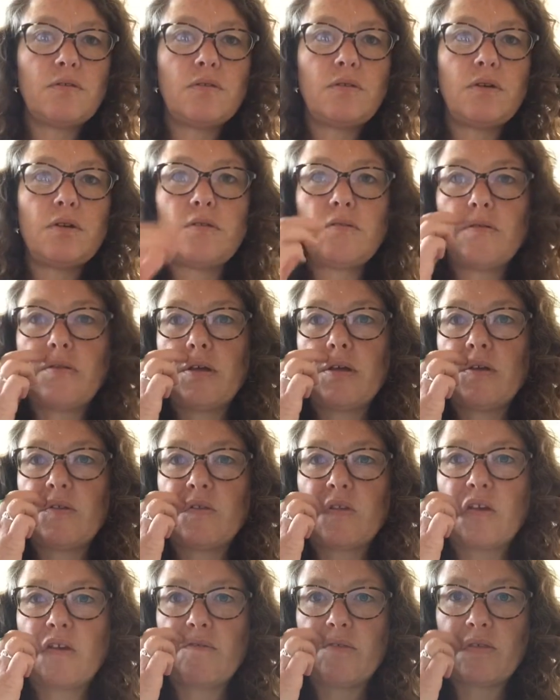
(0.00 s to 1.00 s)
So
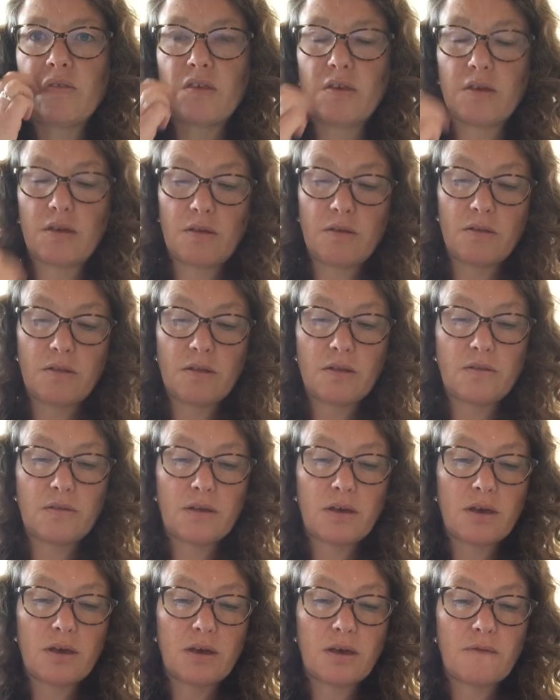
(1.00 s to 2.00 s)
let's have a think. Let's
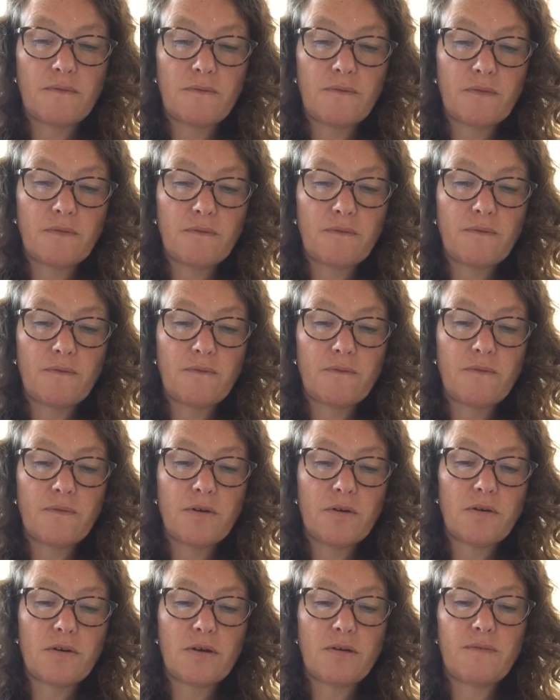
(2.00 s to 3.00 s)
have
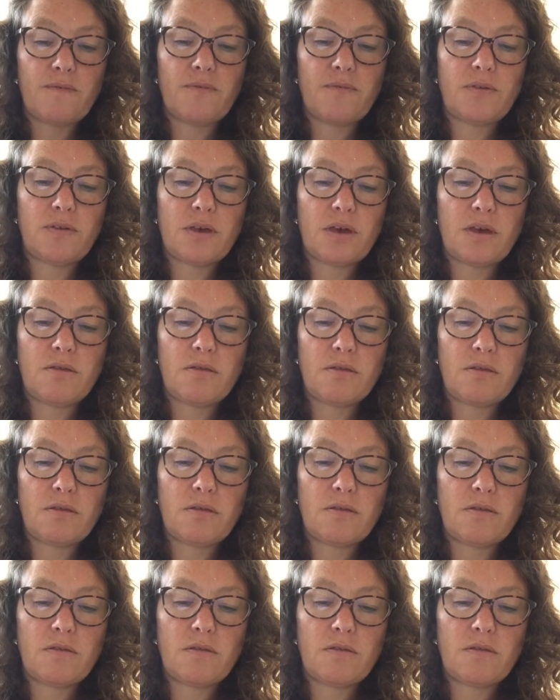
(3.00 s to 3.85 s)
5/10